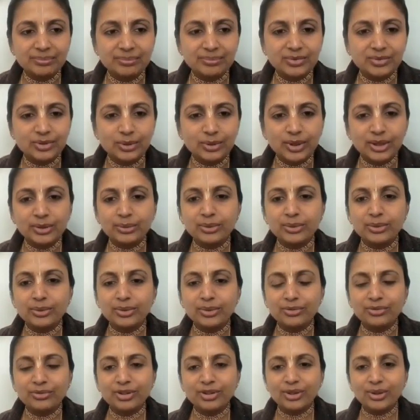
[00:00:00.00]
So I don't know
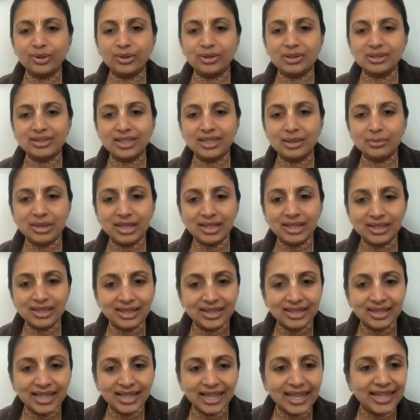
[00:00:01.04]
if you're all
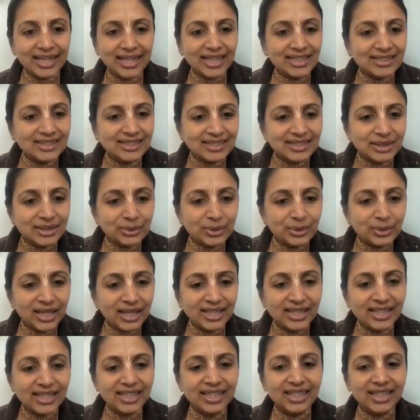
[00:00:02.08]
celebrating Ekadasi today.